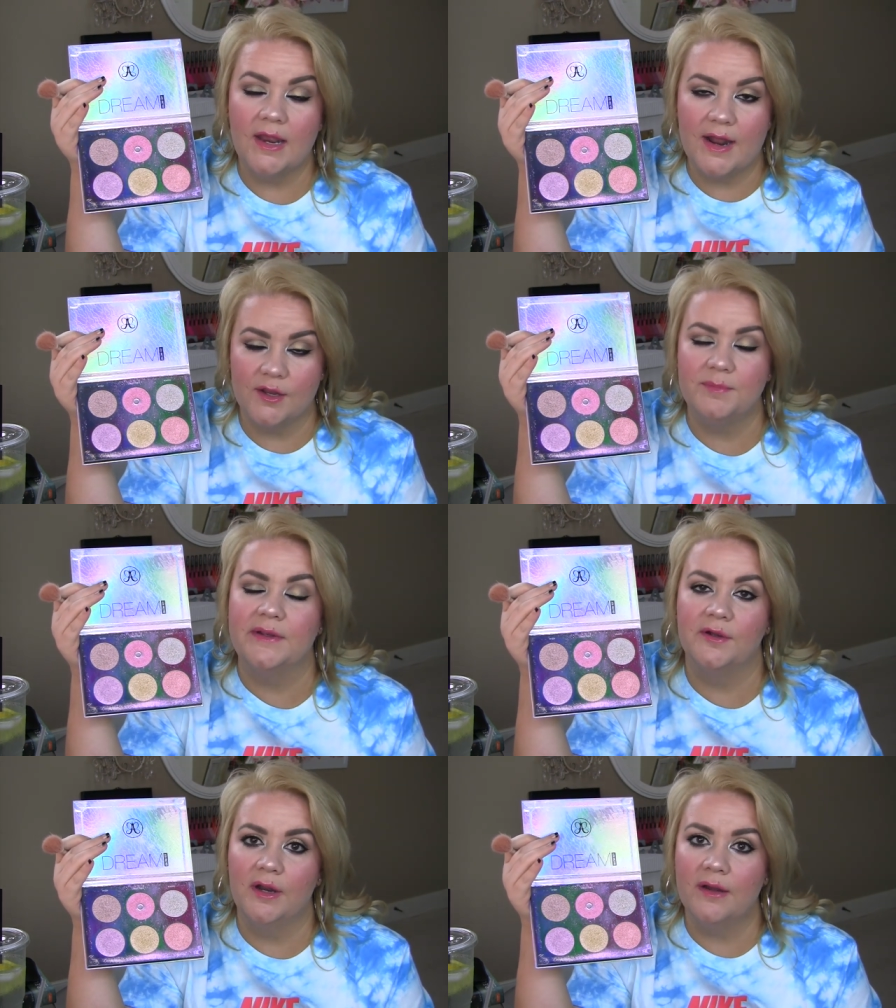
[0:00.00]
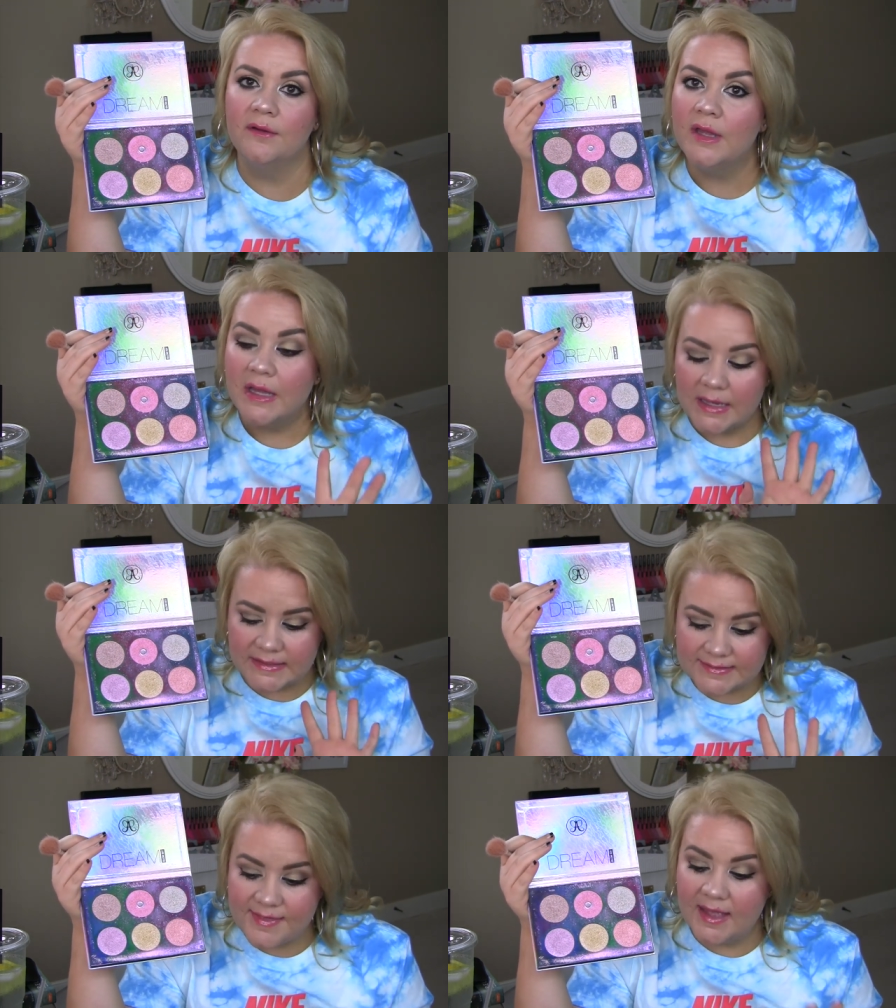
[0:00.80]
and I could pick her out.
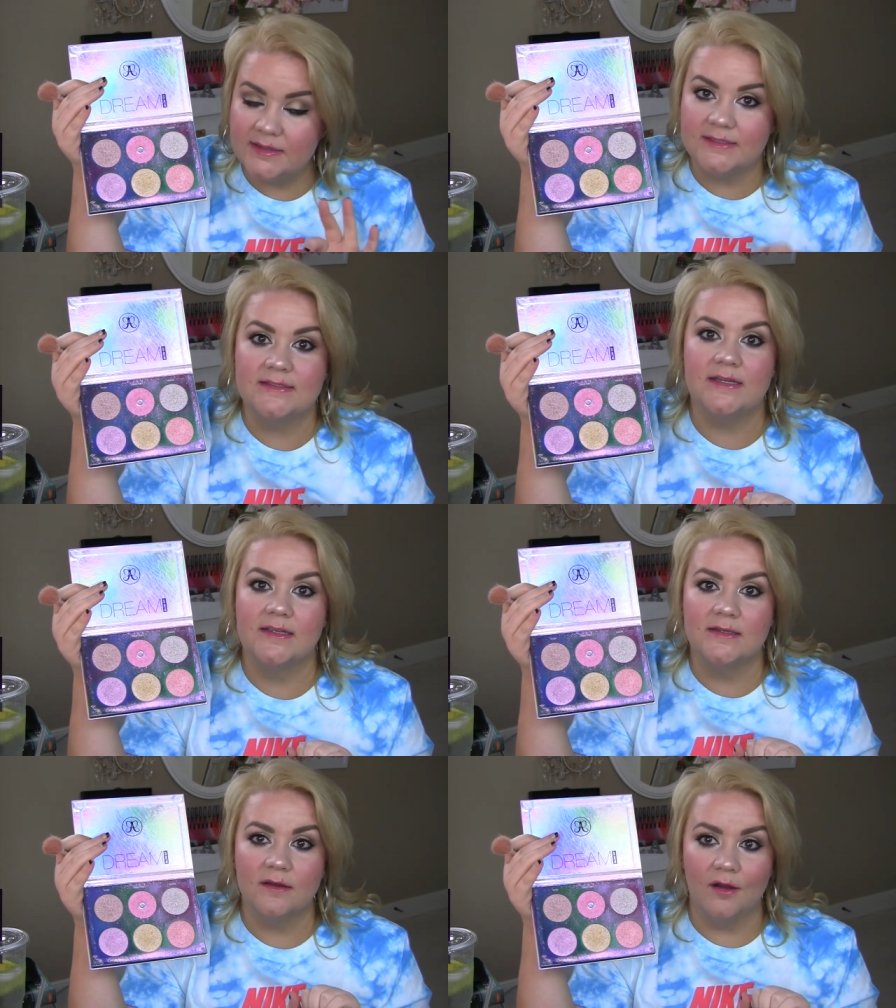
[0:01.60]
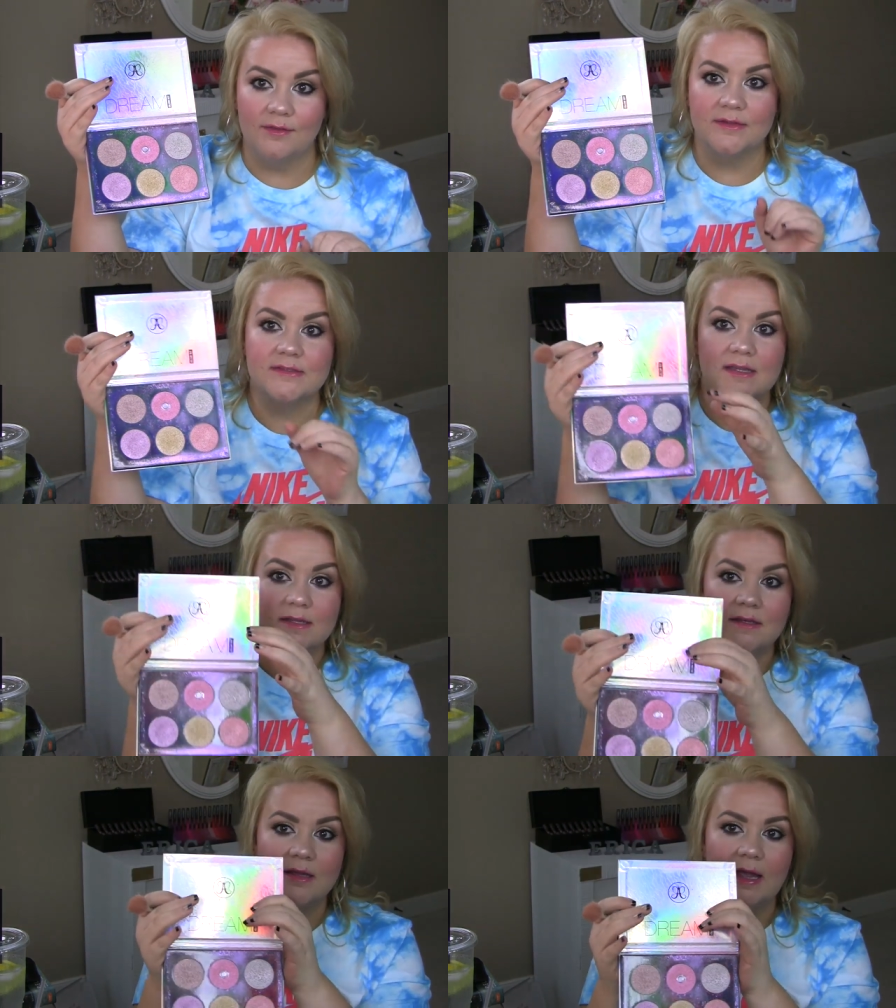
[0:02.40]
It's that distinct on the
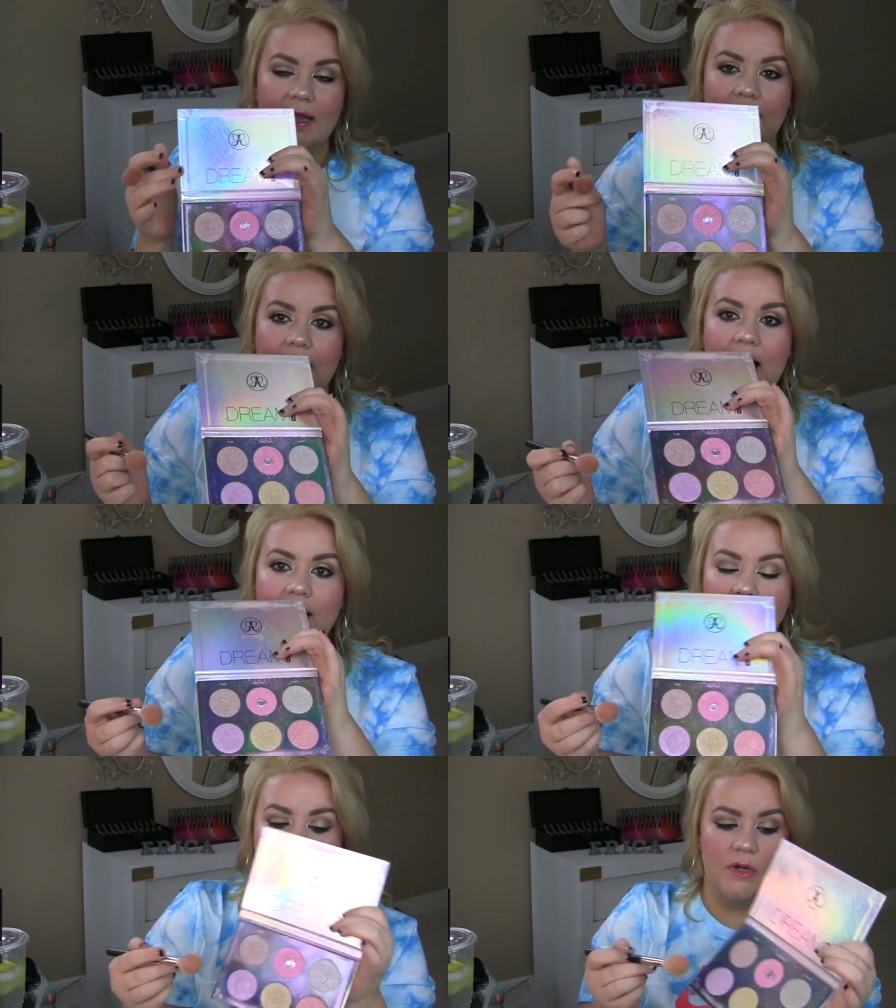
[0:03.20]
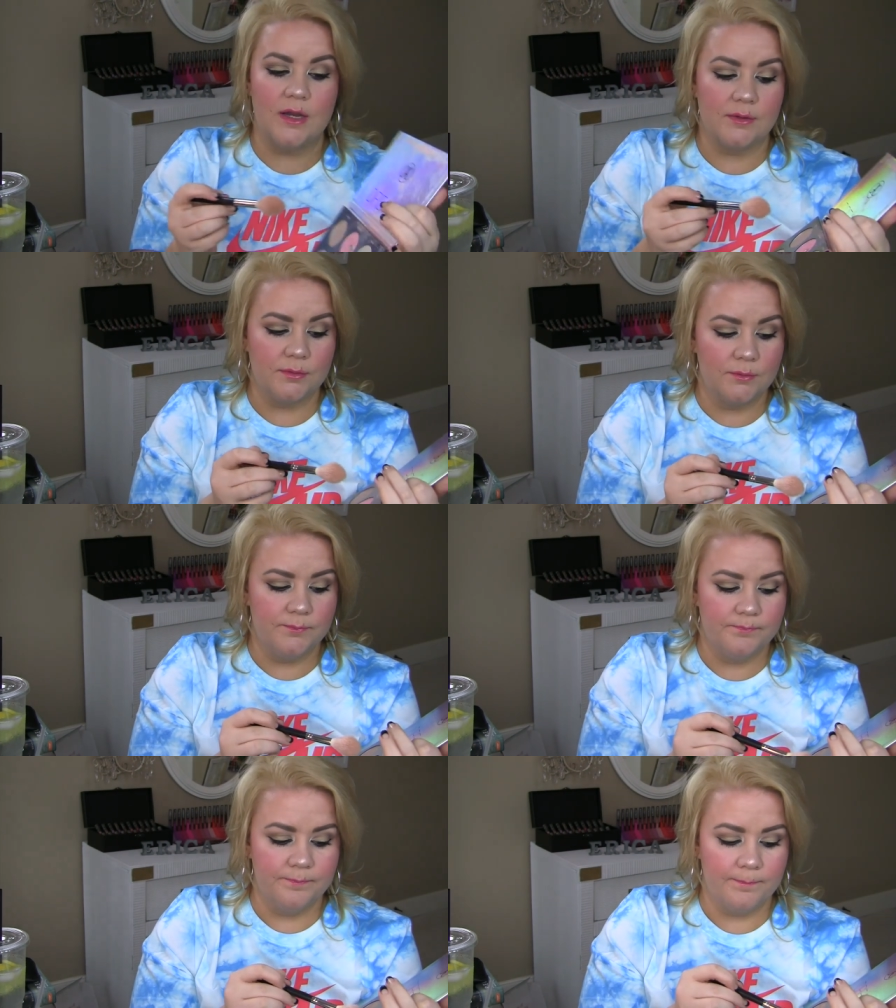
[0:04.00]
skin. And I don't know